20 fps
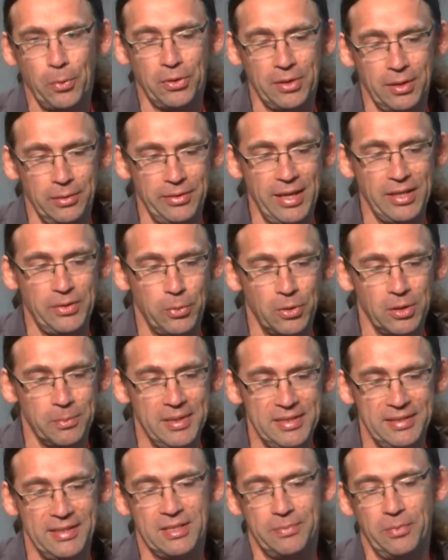network
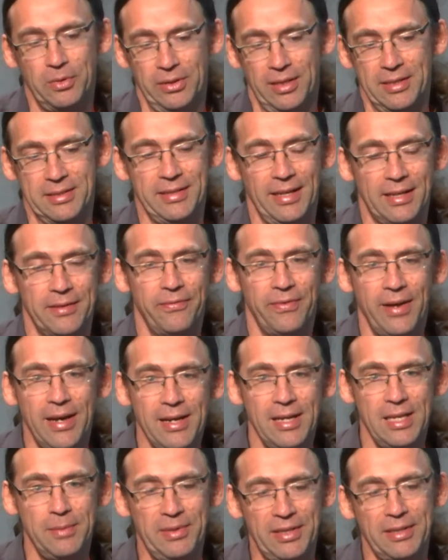business models that are very
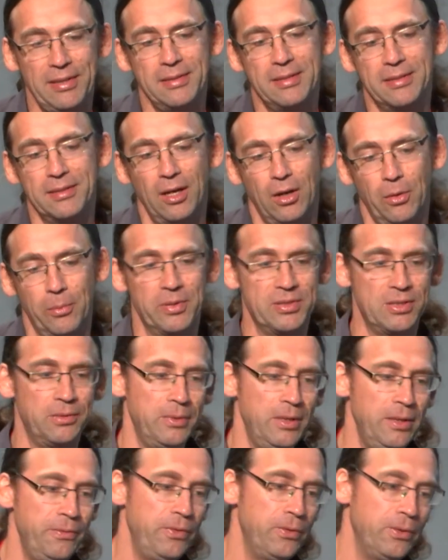limited in scope. So
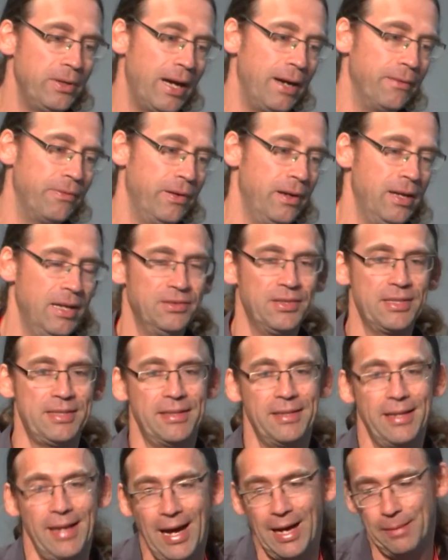if you have just
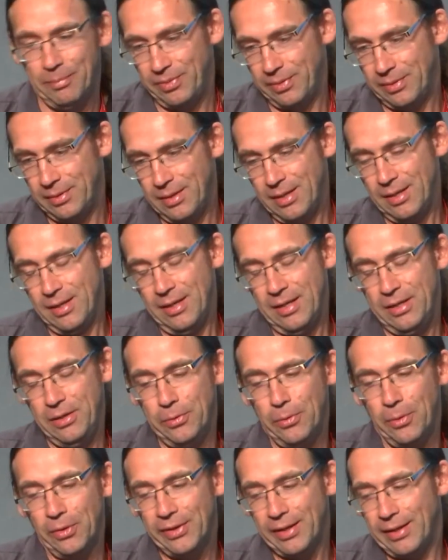an app, and you
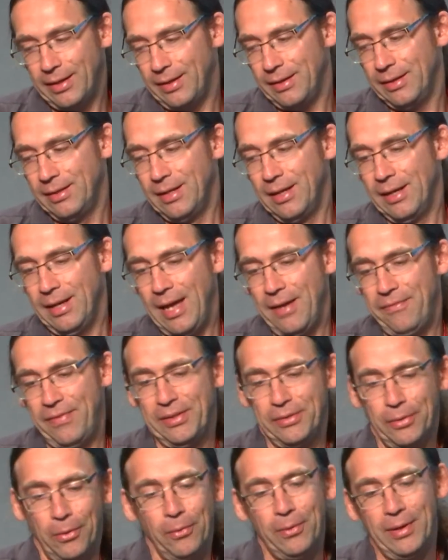want to have a
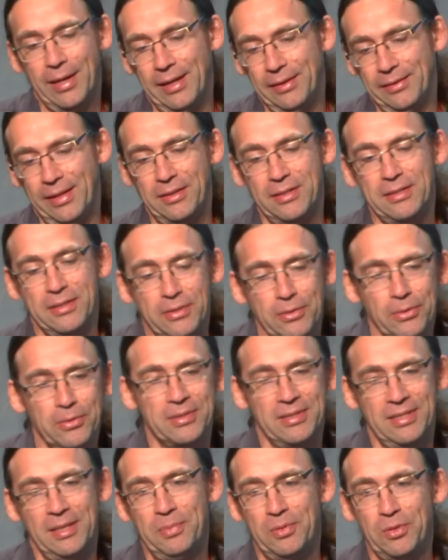token that is used
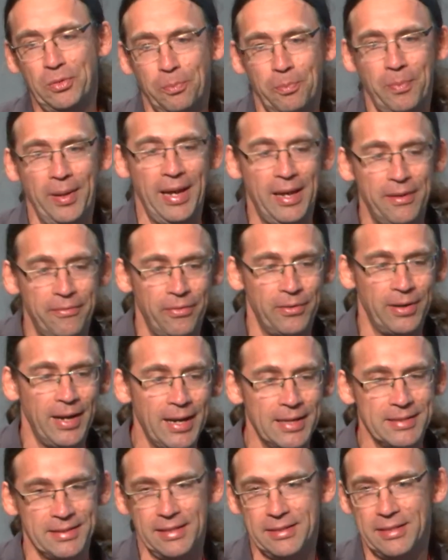simply to pay for
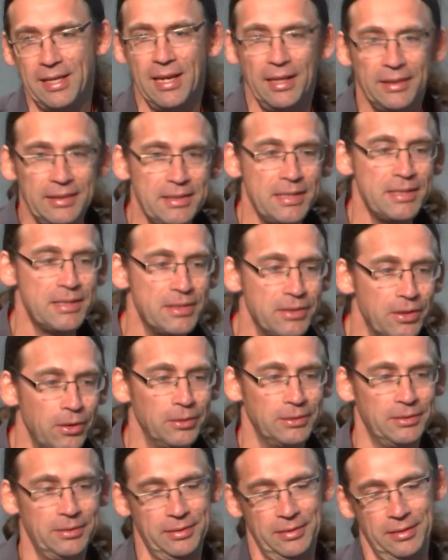access, this is
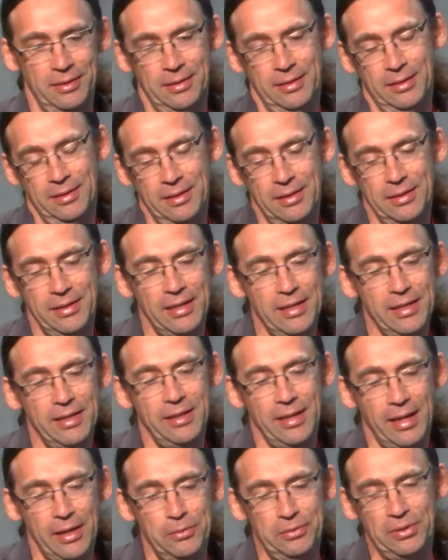not really
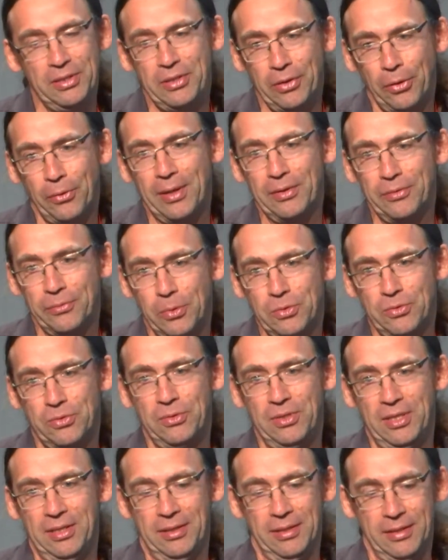a utility token what you
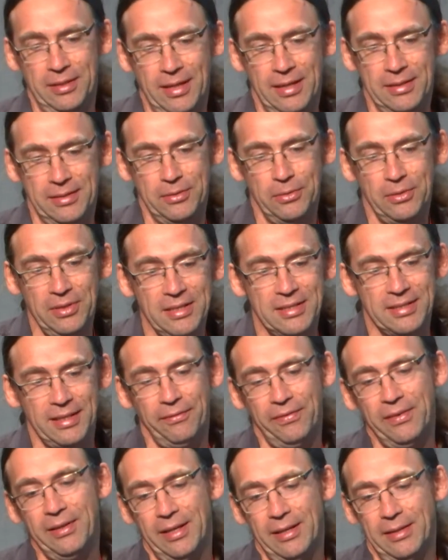need. Yes, you need
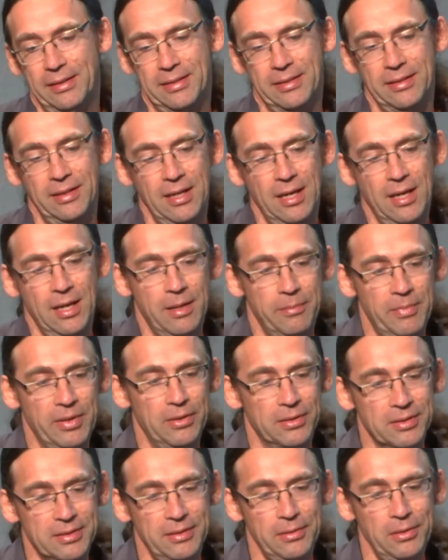something else,
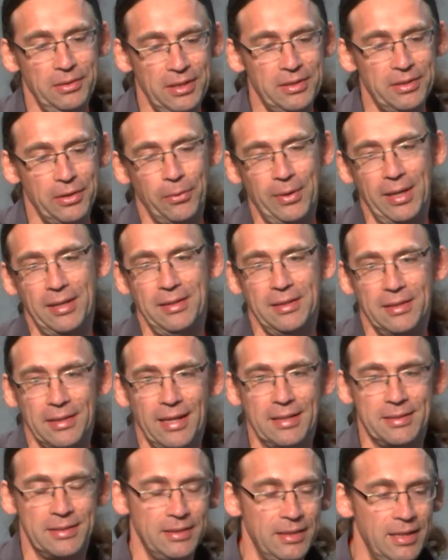because the utility token
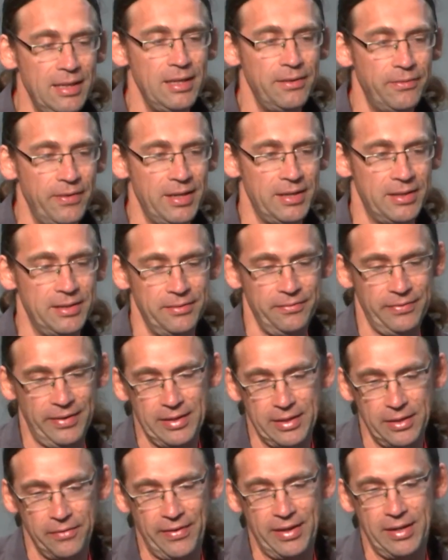has really
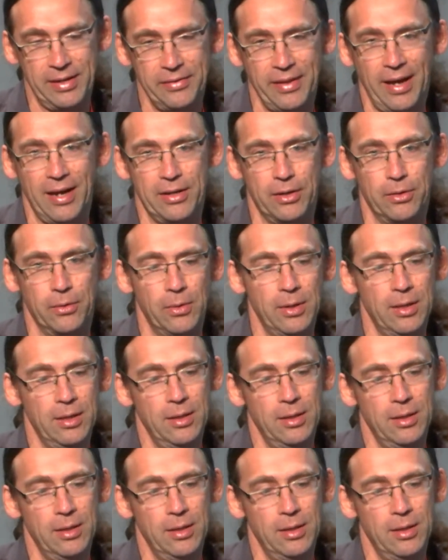very narrow,